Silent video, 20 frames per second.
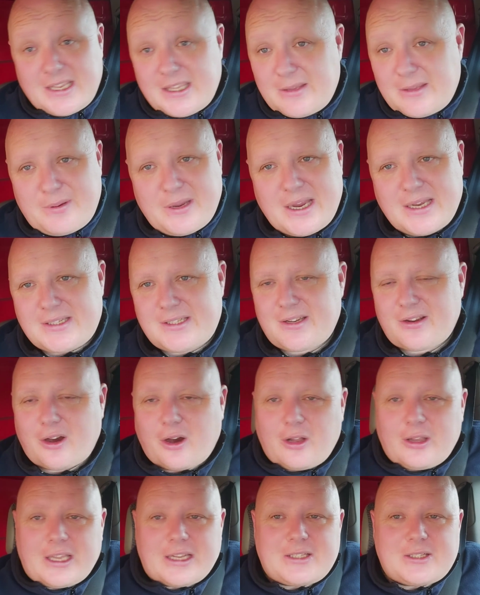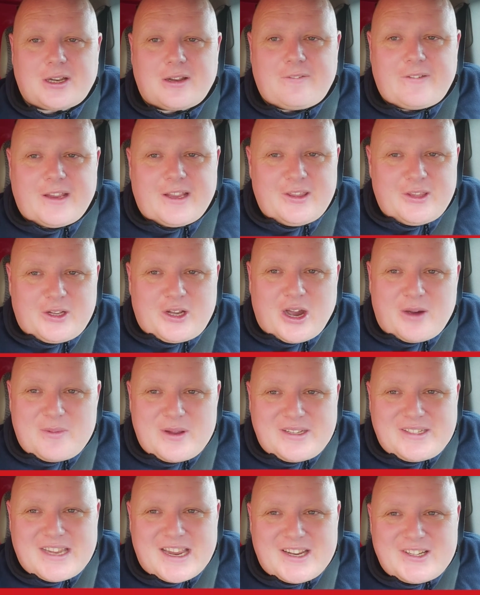the piss, all that sort of thing in the
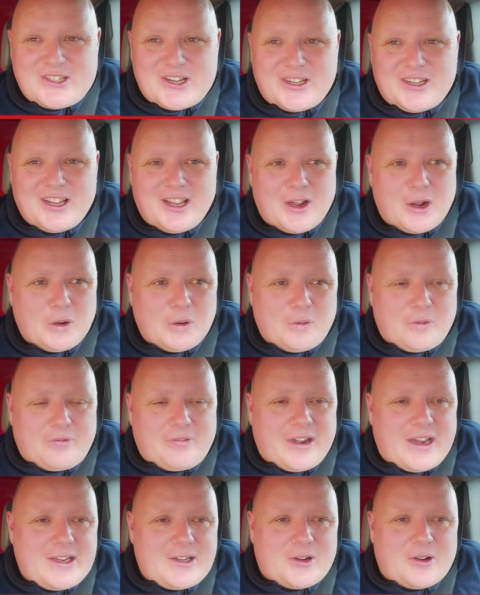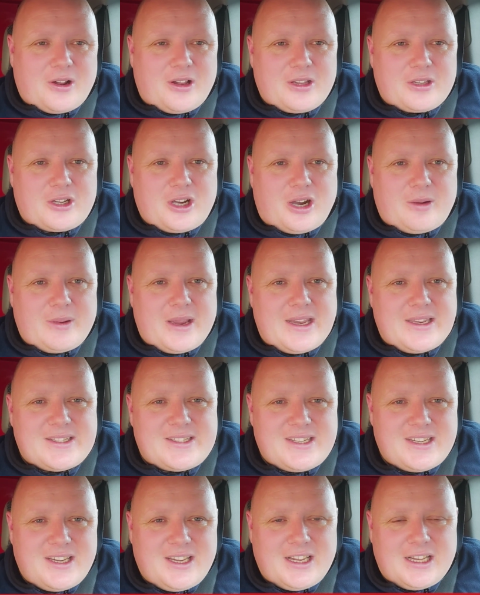comment section. Love reading all the
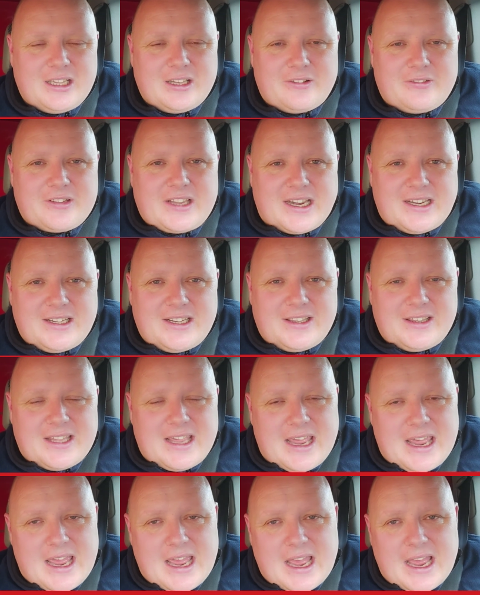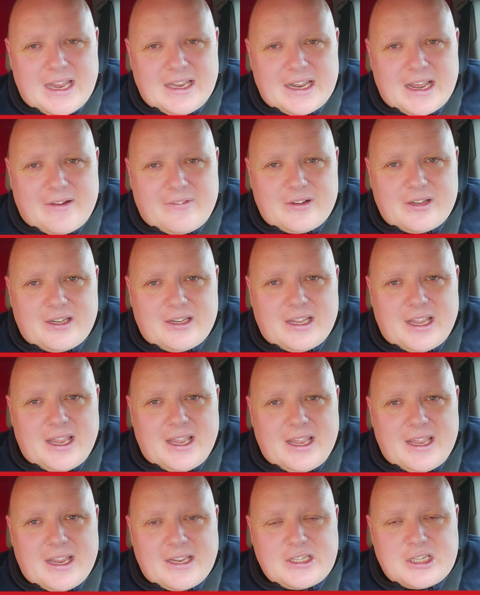comments, love getting in there and having
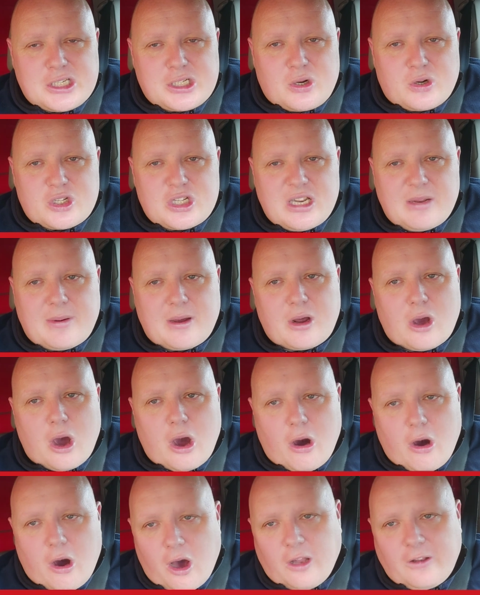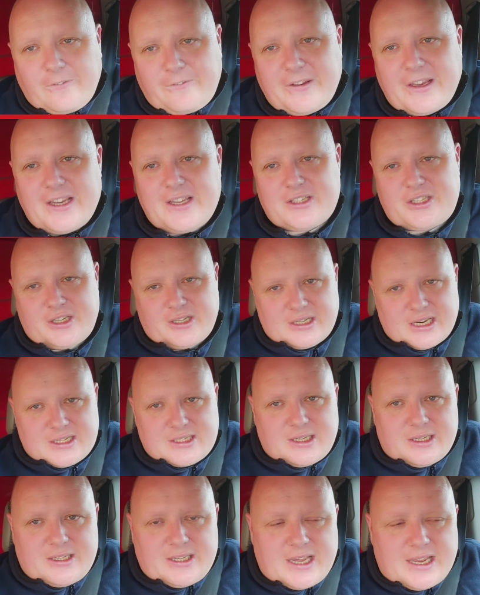a discussion about all things
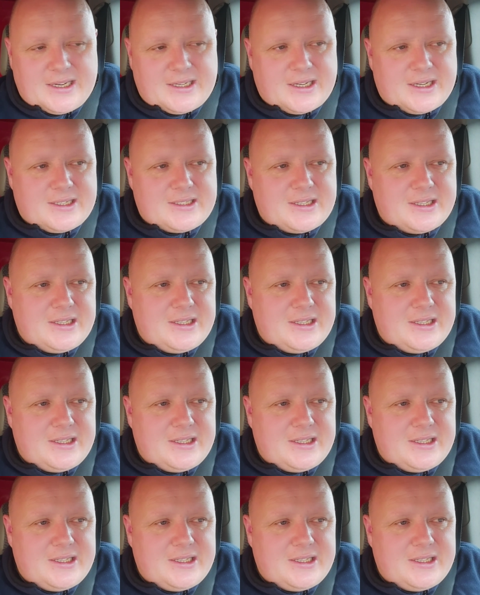Newcastle United.